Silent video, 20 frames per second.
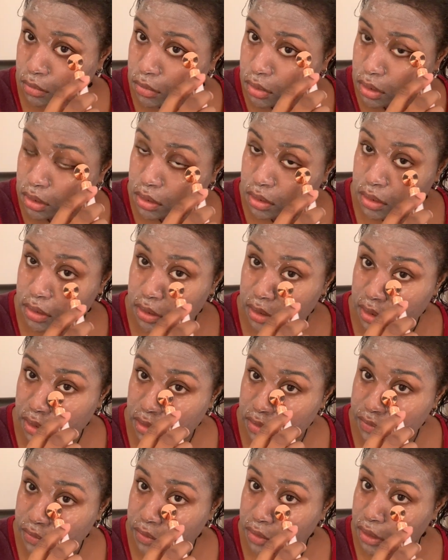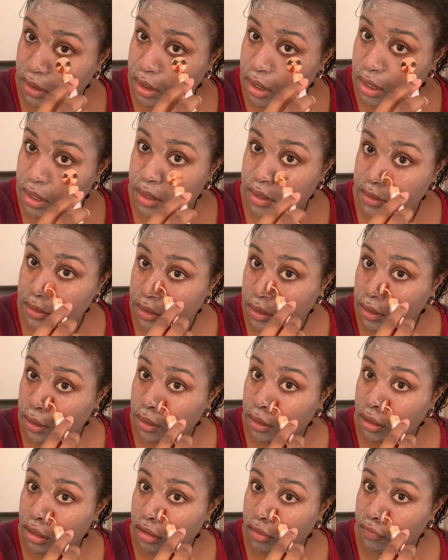This is nice for the eyes,
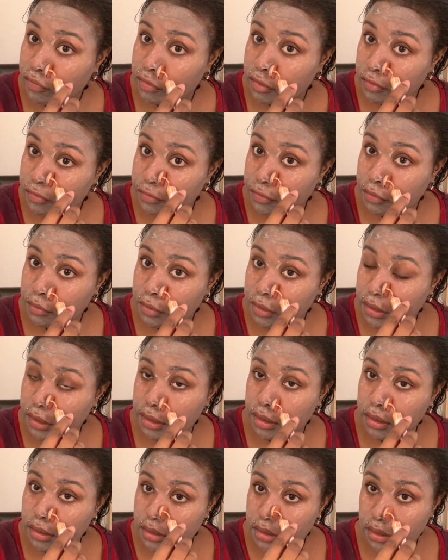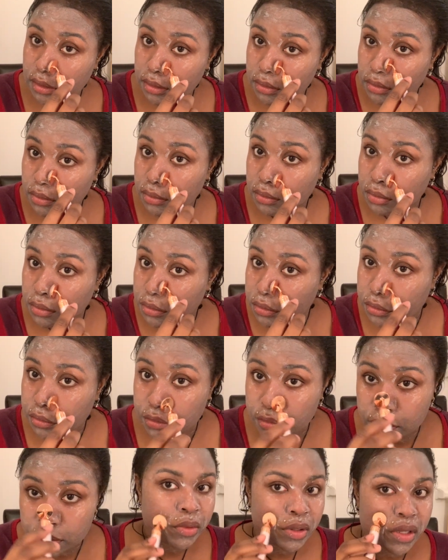even if you want to get into little
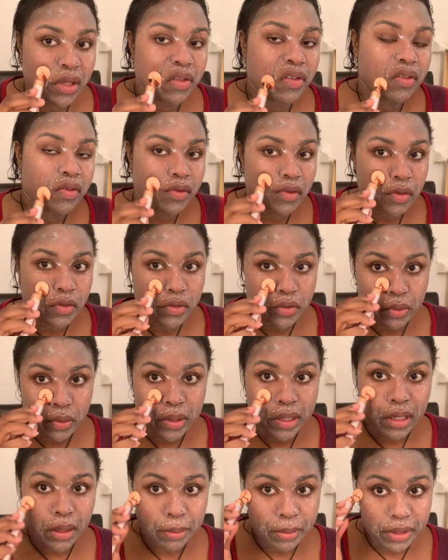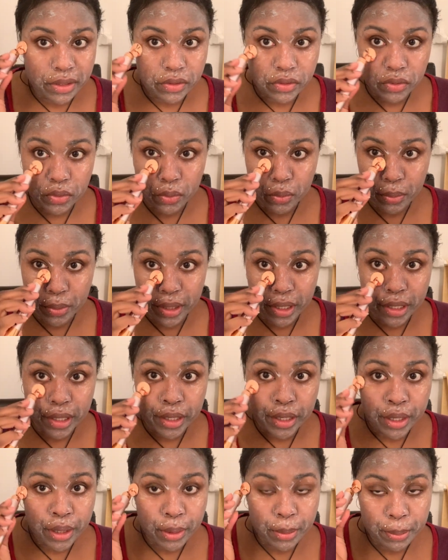corners. This is also helping to wake
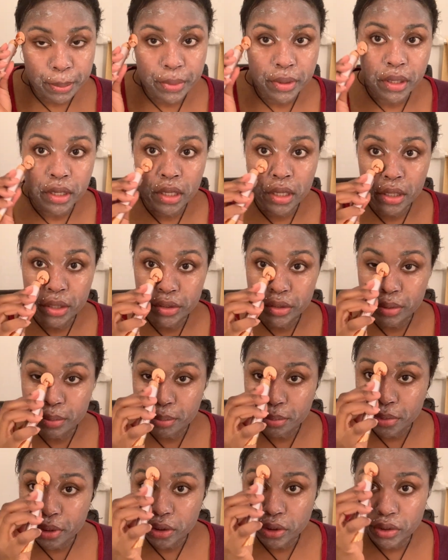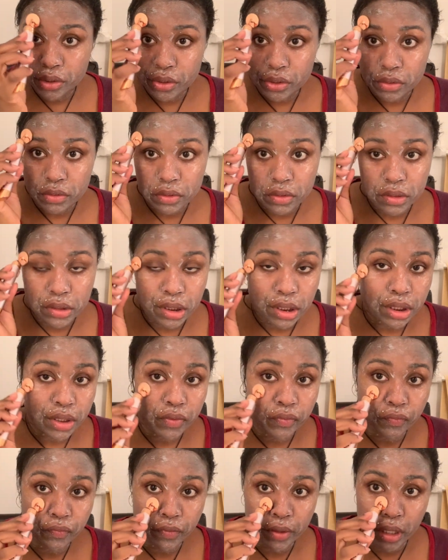up the muscles in
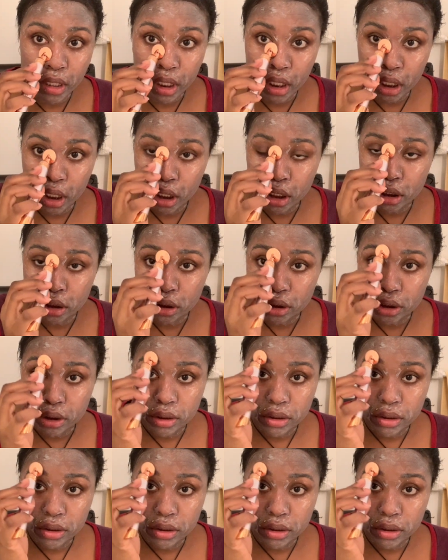the face,